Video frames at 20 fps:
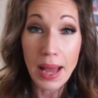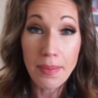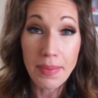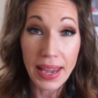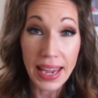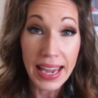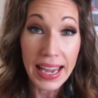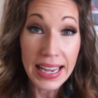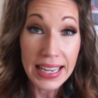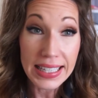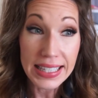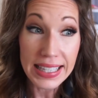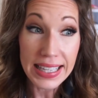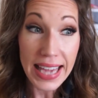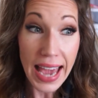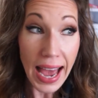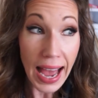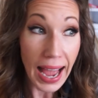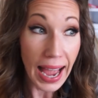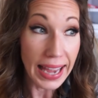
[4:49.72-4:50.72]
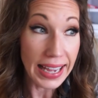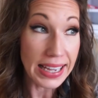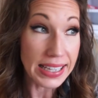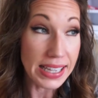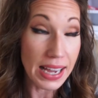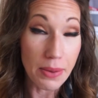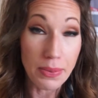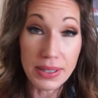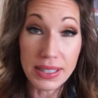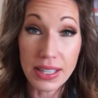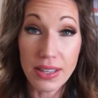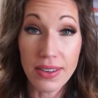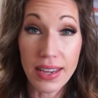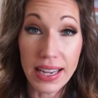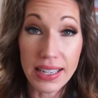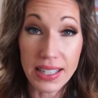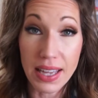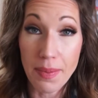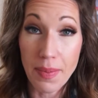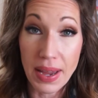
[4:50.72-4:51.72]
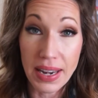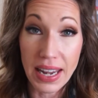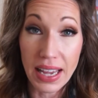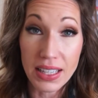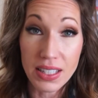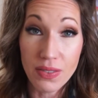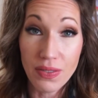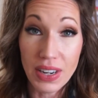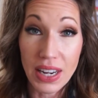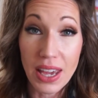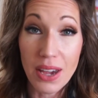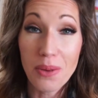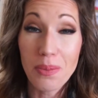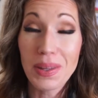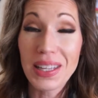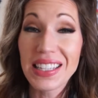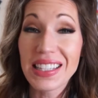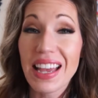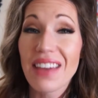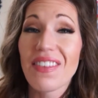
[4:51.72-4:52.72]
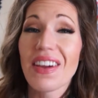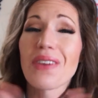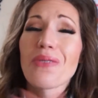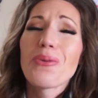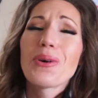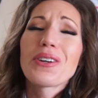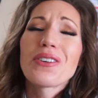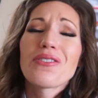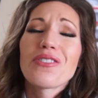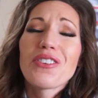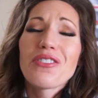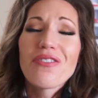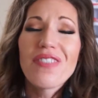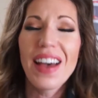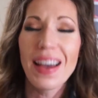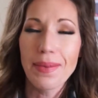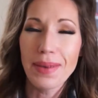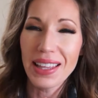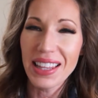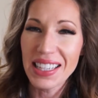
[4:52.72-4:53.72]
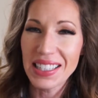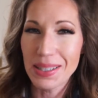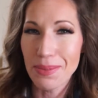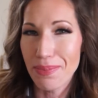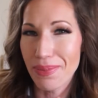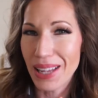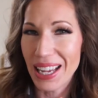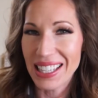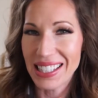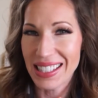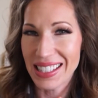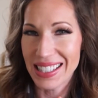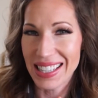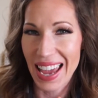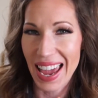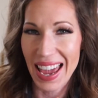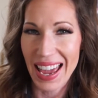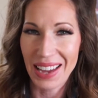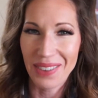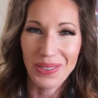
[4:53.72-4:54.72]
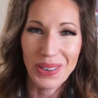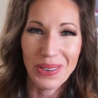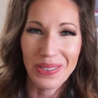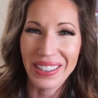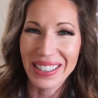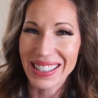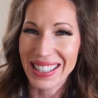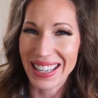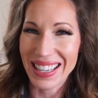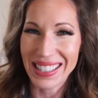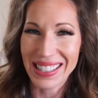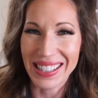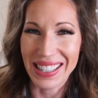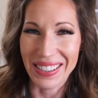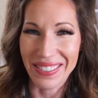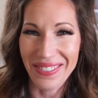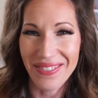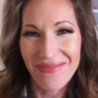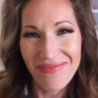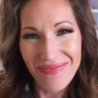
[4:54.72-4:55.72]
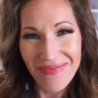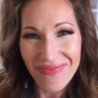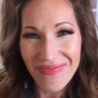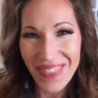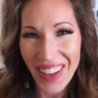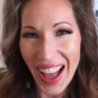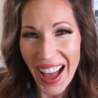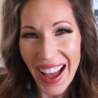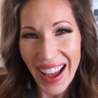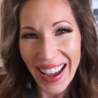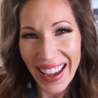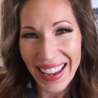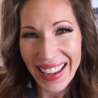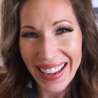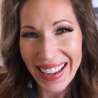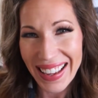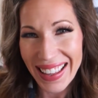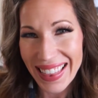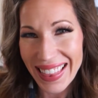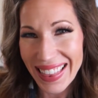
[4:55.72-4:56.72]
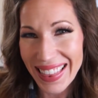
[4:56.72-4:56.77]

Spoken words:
And yeah, I guess I will see you guys in my next video. Please have a wonderful, fabulous, blessed day, and we will see you soon. Bye!